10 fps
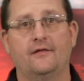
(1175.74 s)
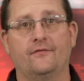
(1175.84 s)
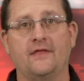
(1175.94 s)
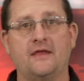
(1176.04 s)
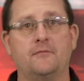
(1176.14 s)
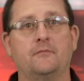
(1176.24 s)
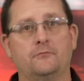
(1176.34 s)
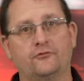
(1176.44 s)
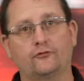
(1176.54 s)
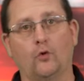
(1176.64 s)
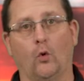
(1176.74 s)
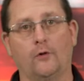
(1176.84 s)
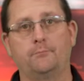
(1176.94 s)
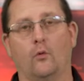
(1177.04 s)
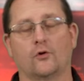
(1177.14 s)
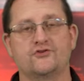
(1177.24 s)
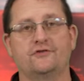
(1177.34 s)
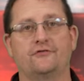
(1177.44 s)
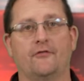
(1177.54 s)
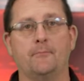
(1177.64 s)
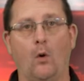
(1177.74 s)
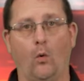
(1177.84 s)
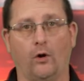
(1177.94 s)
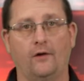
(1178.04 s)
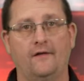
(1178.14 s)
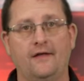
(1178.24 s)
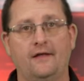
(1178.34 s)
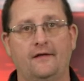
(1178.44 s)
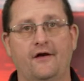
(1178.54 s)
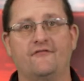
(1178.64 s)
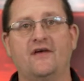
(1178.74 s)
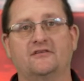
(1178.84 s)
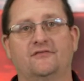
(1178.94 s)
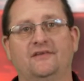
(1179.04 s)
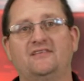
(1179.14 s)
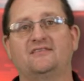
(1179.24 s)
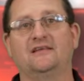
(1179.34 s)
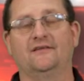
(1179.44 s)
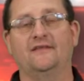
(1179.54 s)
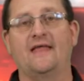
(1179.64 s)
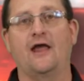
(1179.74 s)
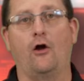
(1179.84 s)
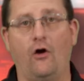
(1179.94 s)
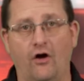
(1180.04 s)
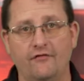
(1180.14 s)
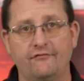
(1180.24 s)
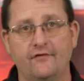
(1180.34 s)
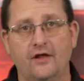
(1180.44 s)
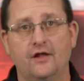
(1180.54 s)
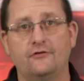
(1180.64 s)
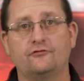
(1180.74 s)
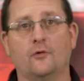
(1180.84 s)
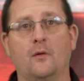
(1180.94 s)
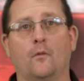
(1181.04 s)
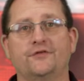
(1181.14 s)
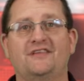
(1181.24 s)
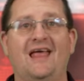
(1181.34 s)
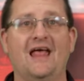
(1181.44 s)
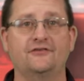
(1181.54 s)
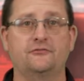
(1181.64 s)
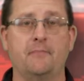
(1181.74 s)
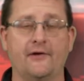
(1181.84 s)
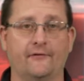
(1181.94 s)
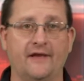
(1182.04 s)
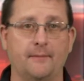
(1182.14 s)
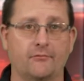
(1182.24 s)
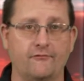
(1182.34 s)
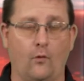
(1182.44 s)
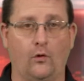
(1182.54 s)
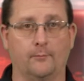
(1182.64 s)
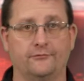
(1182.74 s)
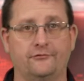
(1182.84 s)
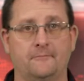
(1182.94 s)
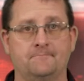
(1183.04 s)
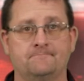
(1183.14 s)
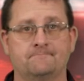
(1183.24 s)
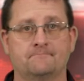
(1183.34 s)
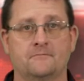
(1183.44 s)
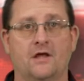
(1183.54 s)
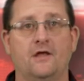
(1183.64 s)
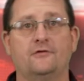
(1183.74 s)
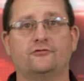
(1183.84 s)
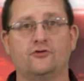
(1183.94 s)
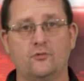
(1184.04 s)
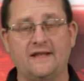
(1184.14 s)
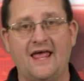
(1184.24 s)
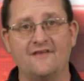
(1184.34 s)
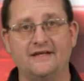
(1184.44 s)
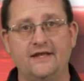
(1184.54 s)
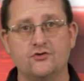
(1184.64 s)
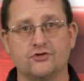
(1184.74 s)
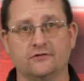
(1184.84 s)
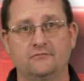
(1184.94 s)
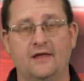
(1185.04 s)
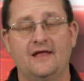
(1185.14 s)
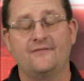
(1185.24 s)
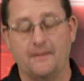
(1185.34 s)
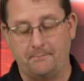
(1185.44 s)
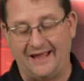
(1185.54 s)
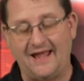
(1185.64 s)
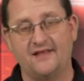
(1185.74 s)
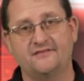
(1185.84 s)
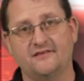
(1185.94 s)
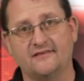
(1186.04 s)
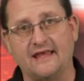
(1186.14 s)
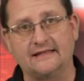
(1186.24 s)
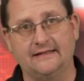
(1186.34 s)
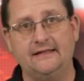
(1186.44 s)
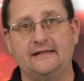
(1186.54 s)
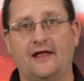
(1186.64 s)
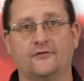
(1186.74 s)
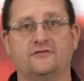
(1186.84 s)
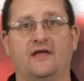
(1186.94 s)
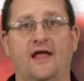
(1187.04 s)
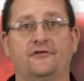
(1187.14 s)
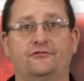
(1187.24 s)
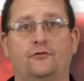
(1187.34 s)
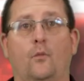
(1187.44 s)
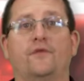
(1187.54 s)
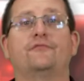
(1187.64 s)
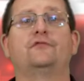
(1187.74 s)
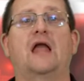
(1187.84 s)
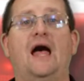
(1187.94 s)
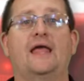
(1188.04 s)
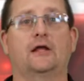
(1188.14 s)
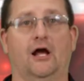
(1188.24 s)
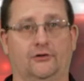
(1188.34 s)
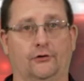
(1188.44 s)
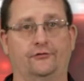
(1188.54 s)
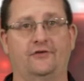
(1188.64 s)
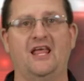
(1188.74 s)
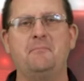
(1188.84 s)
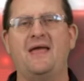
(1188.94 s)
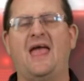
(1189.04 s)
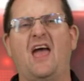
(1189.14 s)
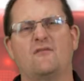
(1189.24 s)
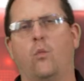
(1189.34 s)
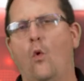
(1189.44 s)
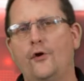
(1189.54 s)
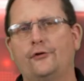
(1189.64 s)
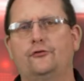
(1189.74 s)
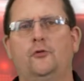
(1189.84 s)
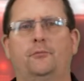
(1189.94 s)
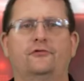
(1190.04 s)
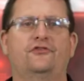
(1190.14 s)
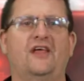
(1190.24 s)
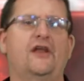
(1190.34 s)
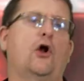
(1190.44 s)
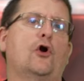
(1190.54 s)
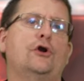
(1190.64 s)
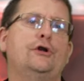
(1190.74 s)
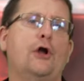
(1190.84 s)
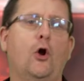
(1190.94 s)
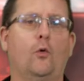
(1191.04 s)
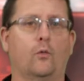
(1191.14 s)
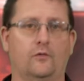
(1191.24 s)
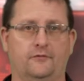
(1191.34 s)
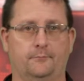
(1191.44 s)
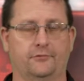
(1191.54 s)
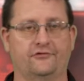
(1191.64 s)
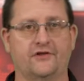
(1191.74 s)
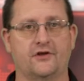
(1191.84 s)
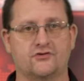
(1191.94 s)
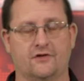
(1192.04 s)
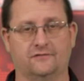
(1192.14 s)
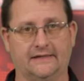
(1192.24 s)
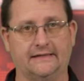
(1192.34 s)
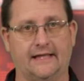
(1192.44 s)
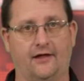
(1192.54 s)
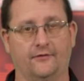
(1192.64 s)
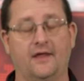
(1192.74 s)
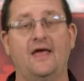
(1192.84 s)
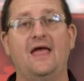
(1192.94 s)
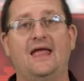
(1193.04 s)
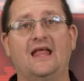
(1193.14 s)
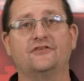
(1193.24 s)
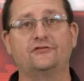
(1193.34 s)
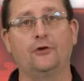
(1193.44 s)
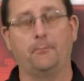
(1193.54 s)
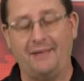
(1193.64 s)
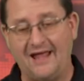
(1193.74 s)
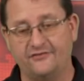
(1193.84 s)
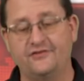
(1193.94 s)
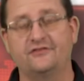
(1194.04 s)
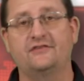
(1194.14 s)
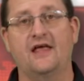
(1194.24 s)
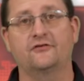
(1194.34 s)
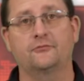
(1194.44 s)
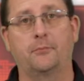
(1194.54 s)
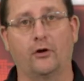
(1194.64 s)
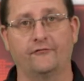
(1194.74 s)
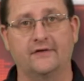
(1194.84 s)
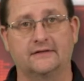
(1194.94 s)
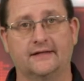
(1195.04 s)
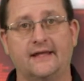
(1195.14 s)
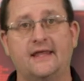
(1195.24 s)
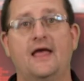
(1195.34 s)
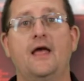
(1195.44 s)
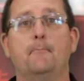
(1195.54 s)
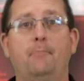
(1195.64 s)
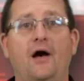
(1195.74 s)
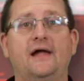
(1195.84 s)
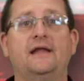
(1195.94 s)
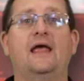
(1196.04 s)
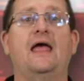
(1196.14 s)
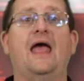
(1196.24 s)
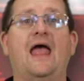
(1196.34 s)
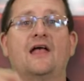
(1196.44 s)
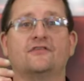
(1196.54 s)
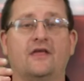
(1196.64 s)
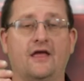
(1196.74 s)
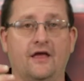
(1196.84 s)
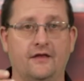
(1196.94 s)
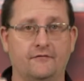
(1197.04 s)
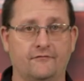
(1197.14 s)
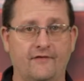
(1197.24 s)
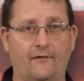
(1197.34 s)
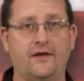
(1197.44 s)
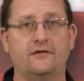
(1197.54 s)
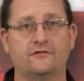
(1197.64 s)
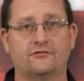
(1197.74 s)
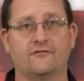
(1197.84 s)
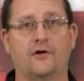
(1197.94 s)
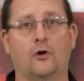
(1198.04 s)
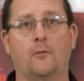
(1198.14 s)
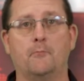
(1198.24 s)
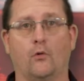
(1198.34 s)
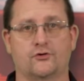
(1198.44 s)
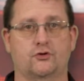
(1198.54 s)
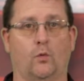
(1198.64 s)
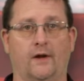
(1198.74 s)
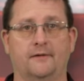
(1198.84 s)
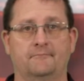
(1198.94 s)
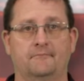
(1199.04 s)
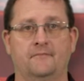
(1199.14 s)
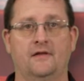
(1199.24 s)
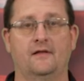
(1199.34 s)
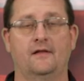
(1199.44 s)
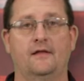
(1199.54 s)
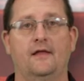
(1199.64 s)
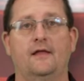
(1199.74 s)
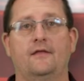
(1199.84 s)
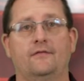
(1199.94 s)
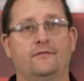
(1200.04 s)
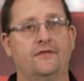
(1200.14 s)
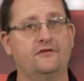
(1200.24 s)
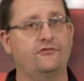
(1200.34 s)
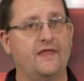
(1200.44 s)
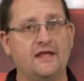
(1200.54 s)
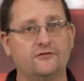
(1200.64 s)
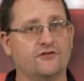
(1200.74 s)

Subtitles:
the scored portions of the bore, effectively sealing that off so it will test better than it performs. So you can have an engine that passes a leak down test with flying colors. It may have 1 or 2% or no percentage of leak down. and still pass this test perfectly, but has very severe bore scoring. These things